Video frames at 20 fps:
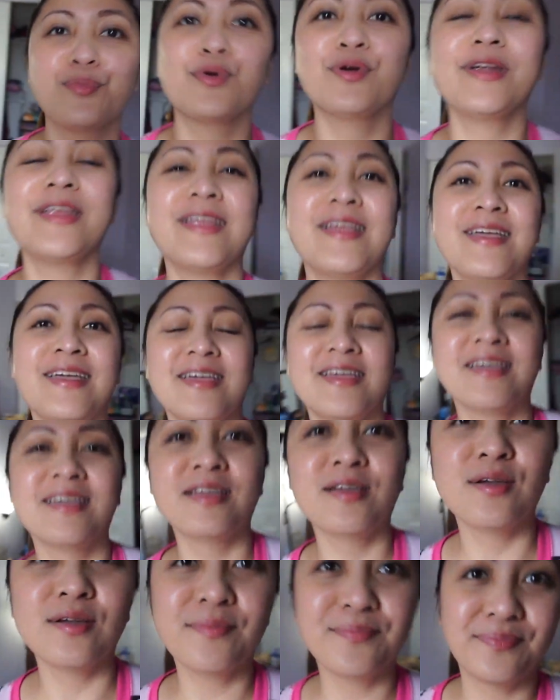
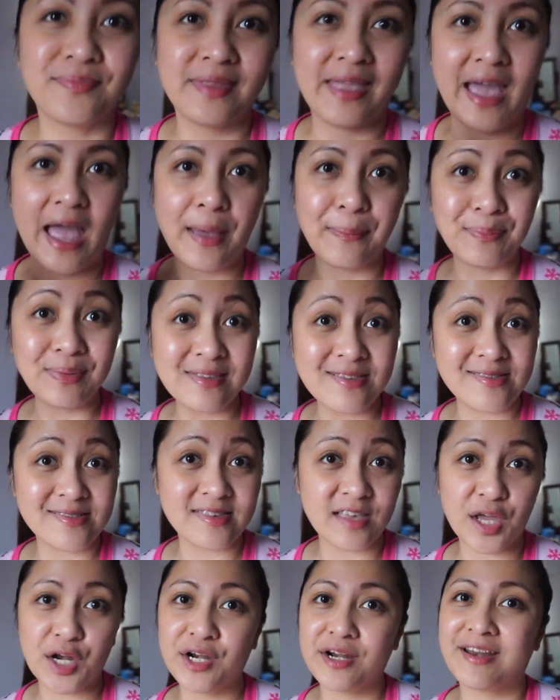morning. Happy
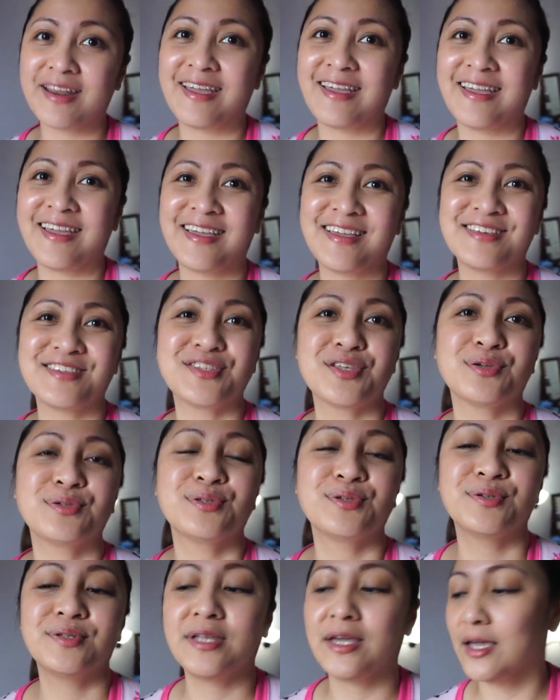Saturday. So
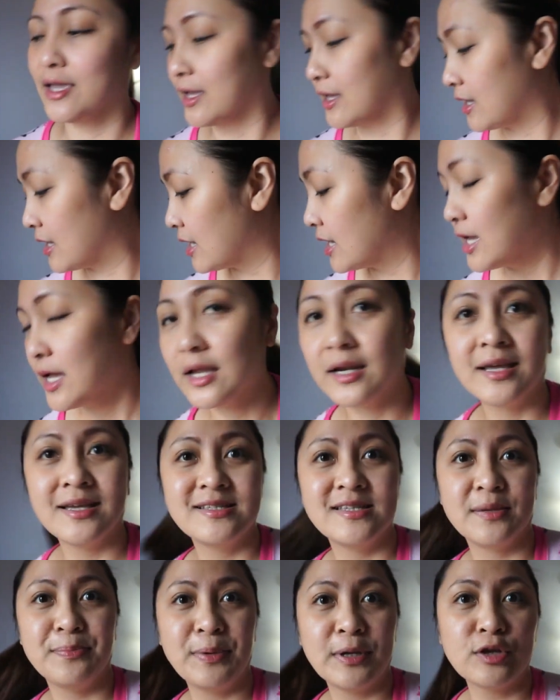today,
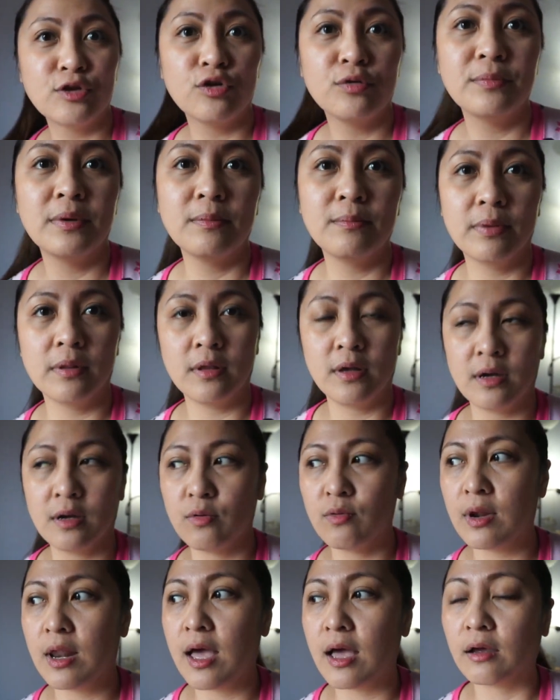naisipan ko mag-vlog.
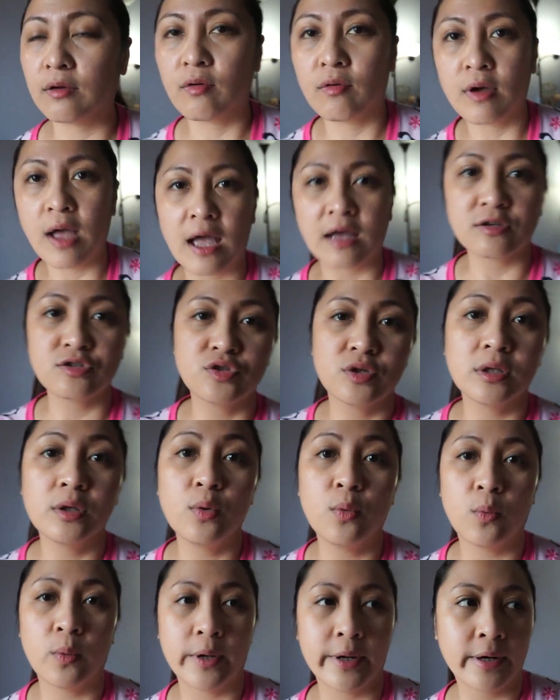Wala ako
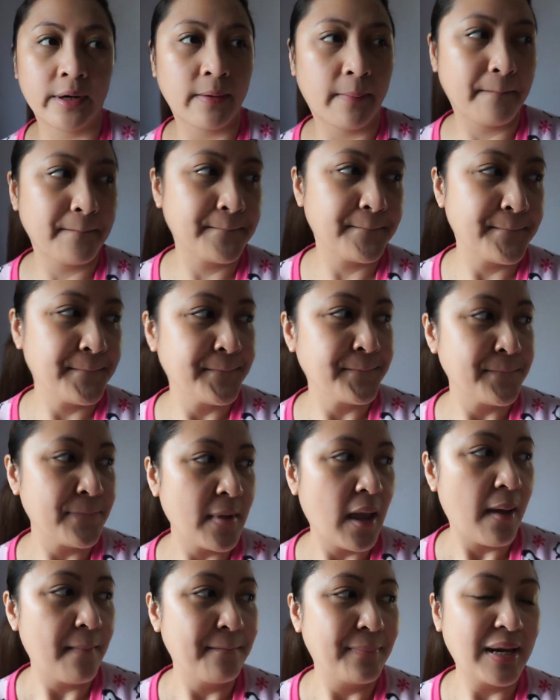actually work.
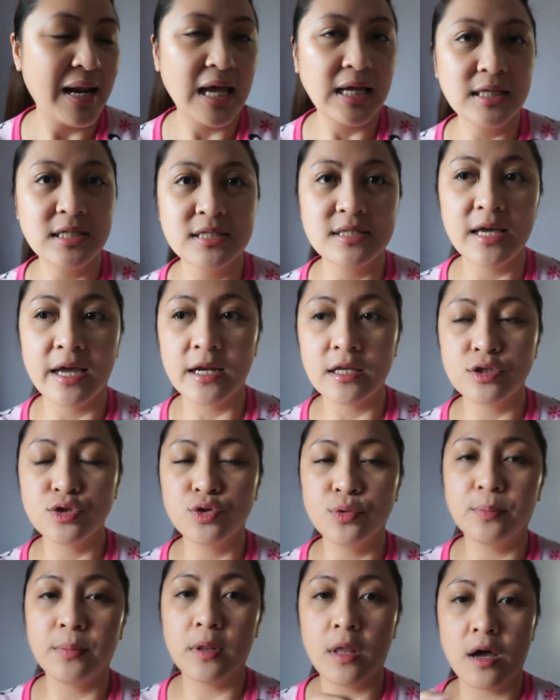But I decided
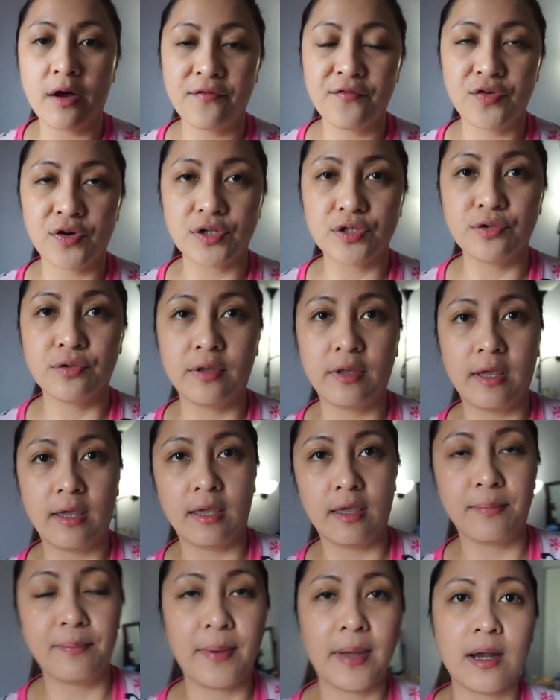to vlog for
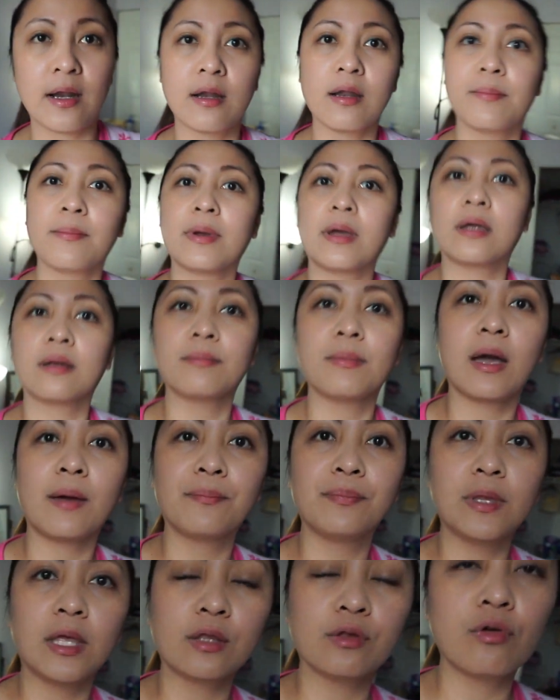today para naman
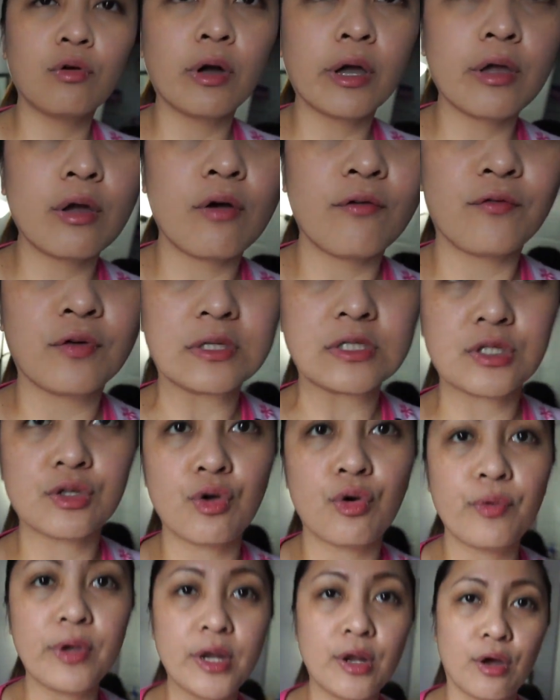update ko kayo of what's
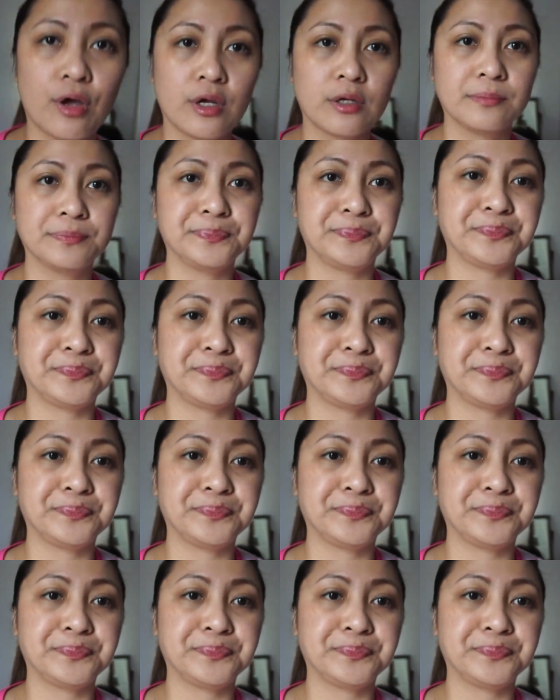going on.